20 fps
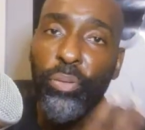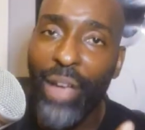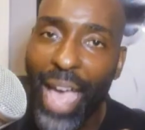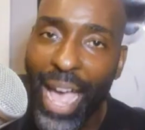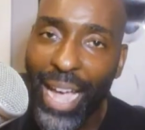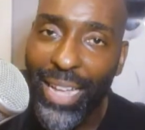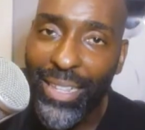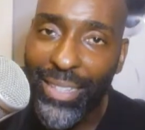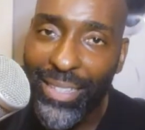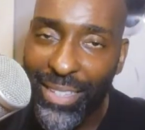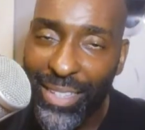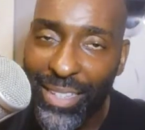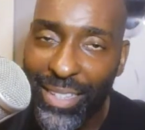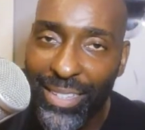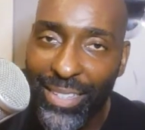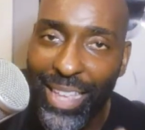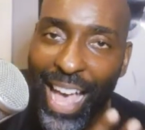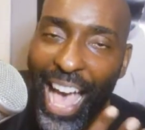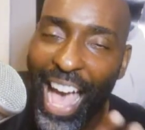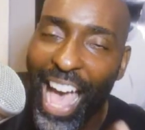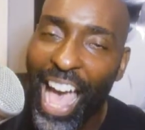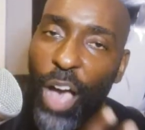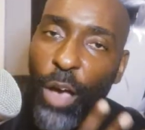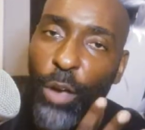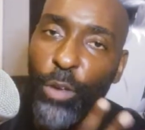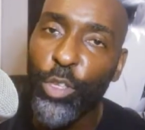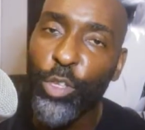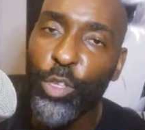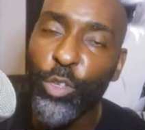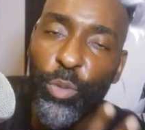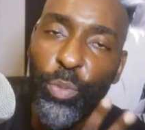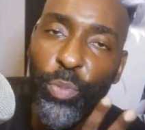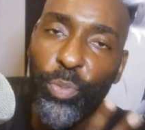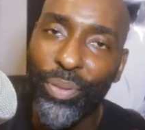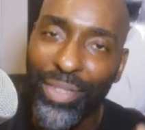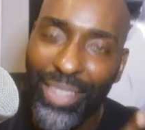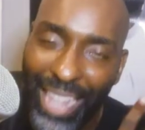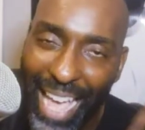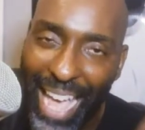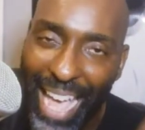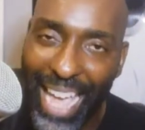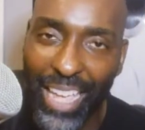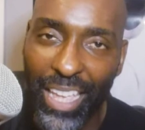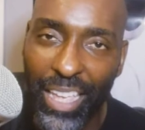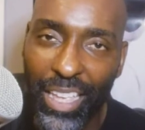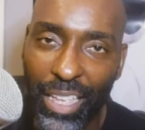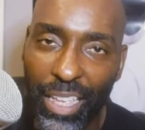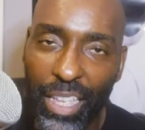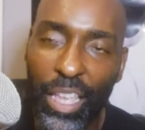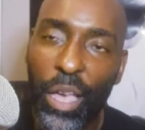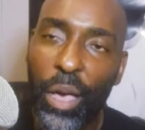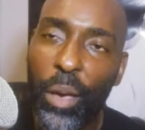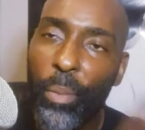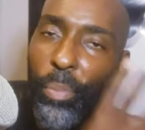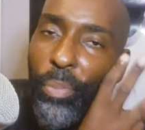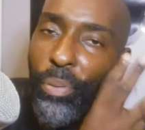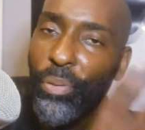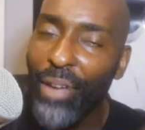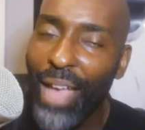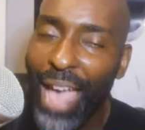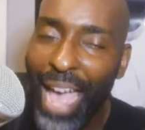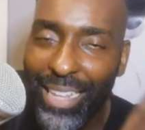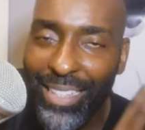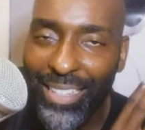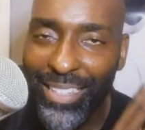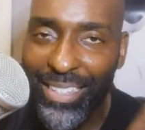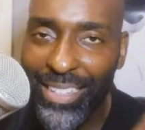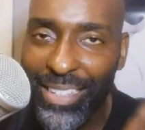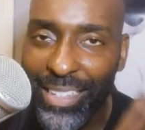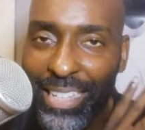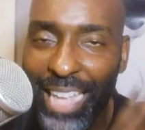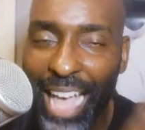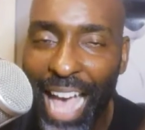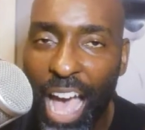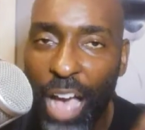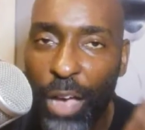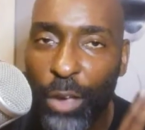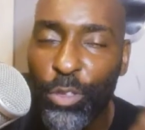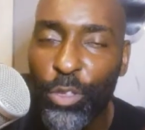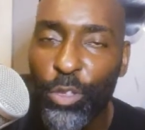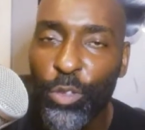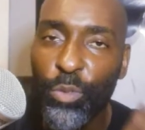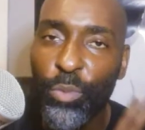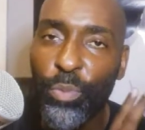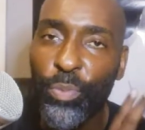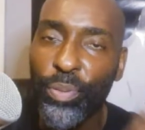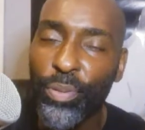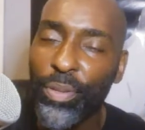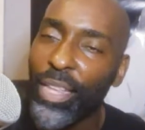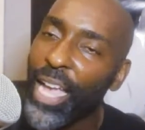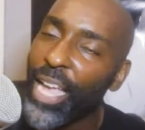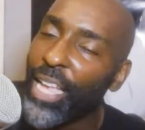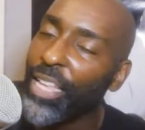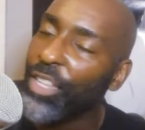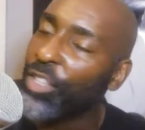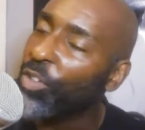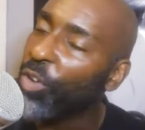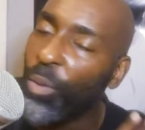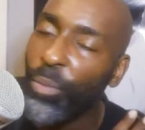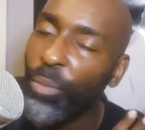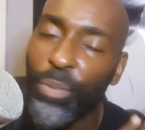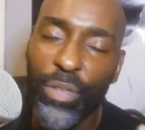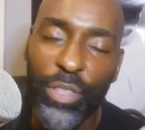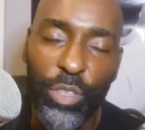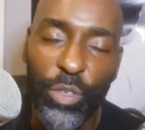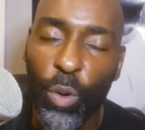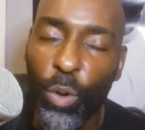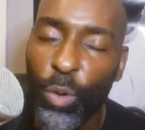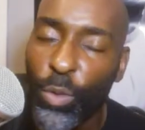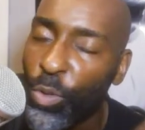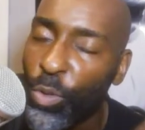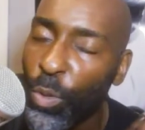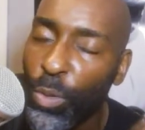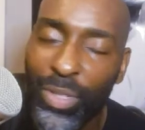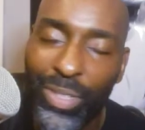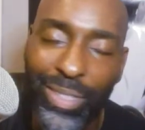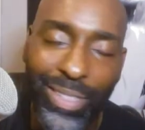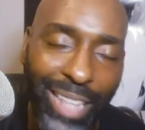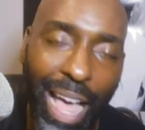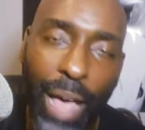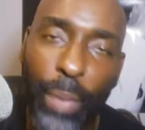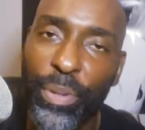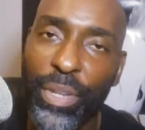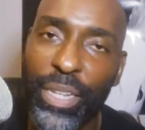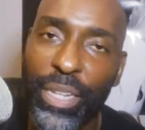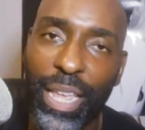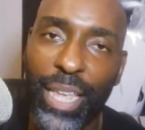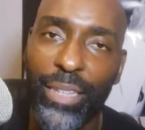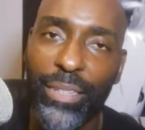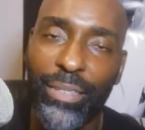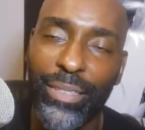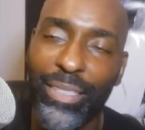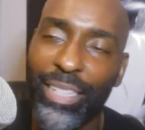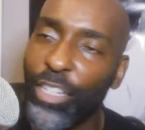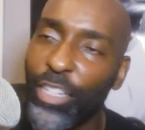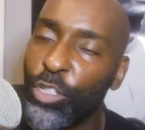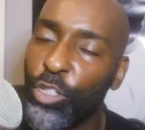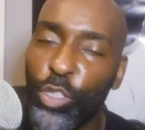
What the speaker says: Practice how you play. Practice how you play. Don't be no sloppiness.